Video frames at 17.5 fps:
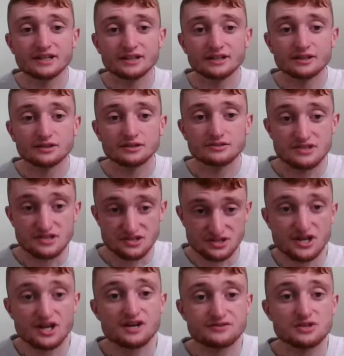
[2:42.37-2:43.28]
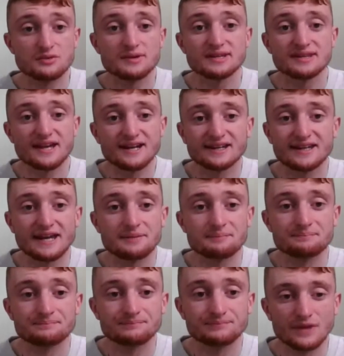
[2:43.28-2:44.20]
deserved to win that game.
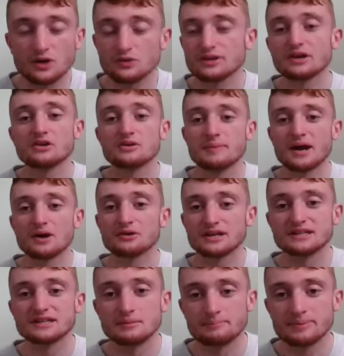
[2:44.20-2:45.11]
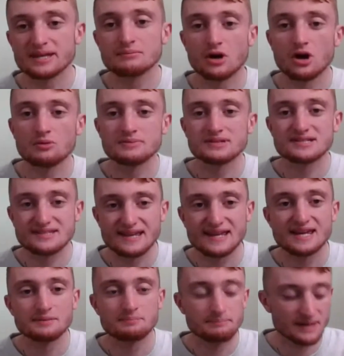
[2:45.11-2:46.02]
No doubt about it. In the big moments, they hit
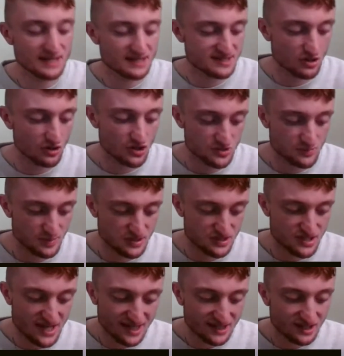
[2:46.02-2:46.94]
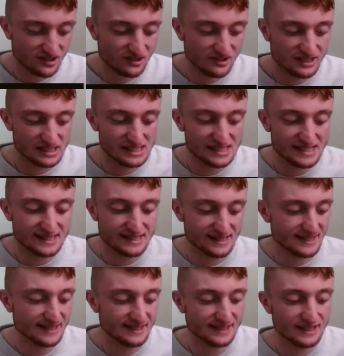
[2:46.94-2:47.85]
big scores, particularly Cliona
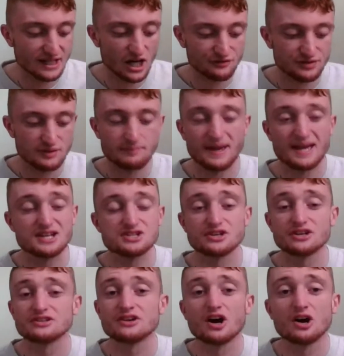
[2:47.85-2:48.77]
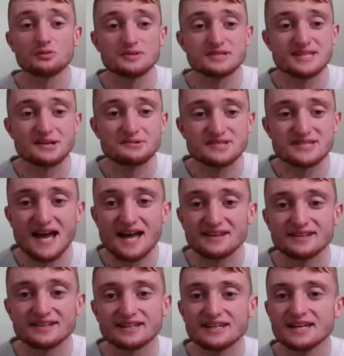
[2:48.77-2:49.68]
Healy off the bench, I thought was
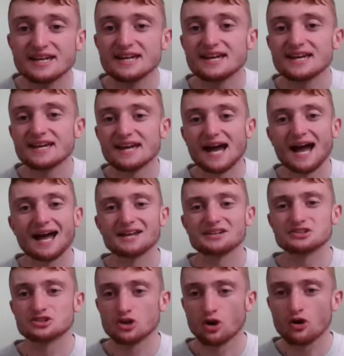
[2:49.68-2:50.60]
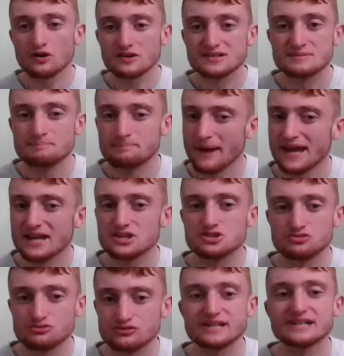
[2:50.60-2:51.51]
outstanding. And Cork's bench
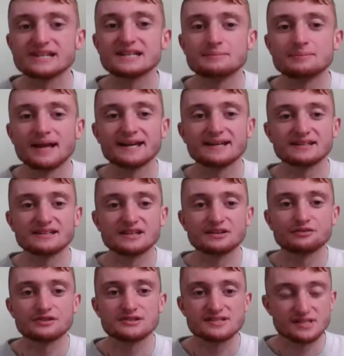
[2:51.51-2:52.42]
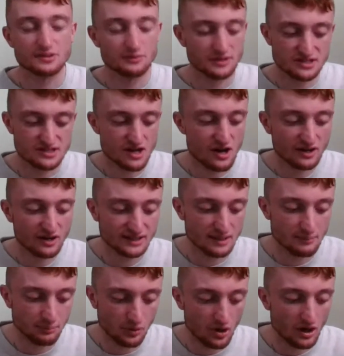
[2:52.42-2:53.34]
really played a difference. Like, when you're talking, they
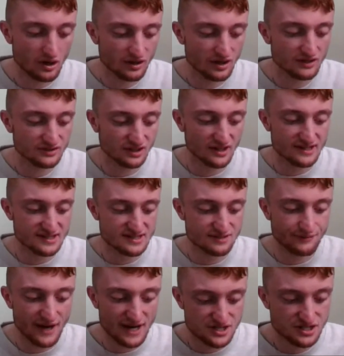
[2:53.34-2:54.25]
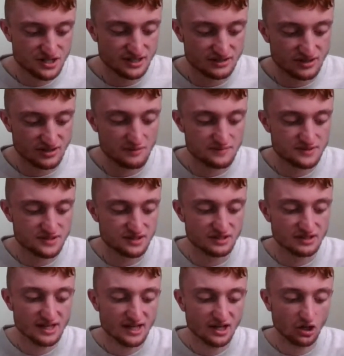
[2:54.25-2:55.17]
brought on the likes of Aisling Thompson,
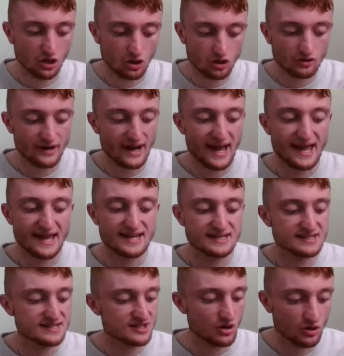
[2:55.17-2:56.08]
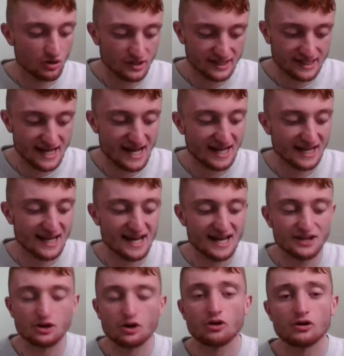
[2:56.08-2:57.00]
Laura Hayes, Orla Cahalane,
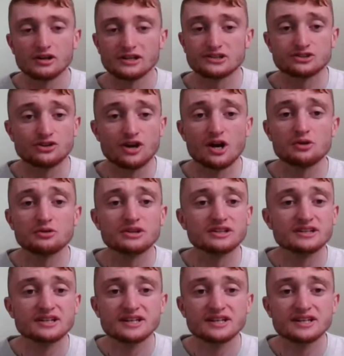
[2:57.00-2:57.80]
Orla Cronin,